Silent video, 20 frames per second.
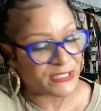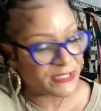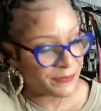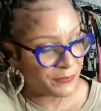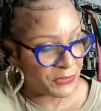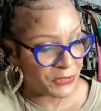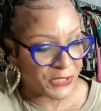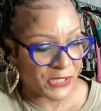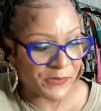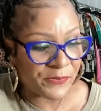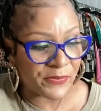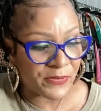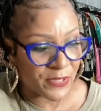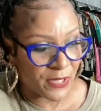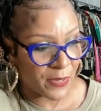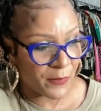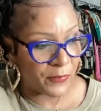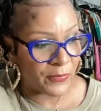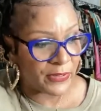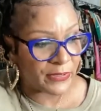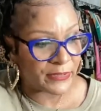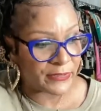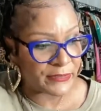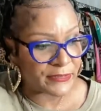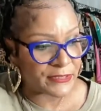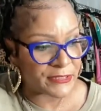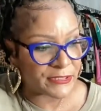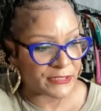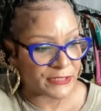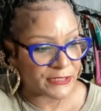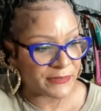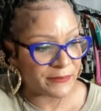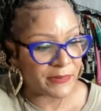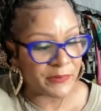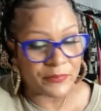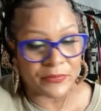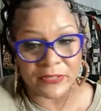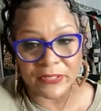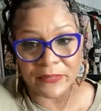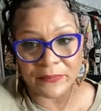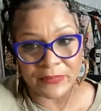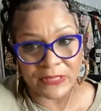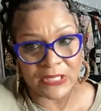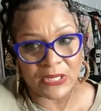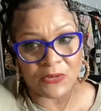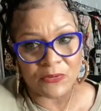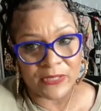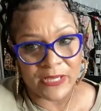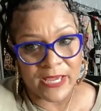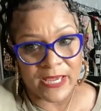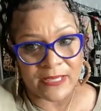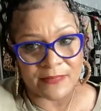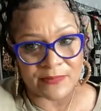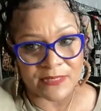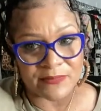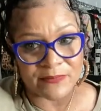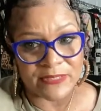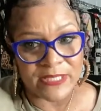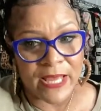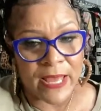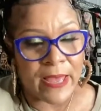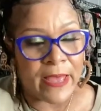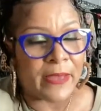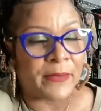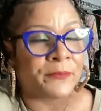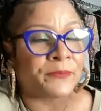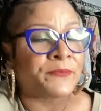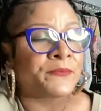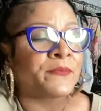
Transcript: She be keeping up with it, honey. She be putting me on game sometime.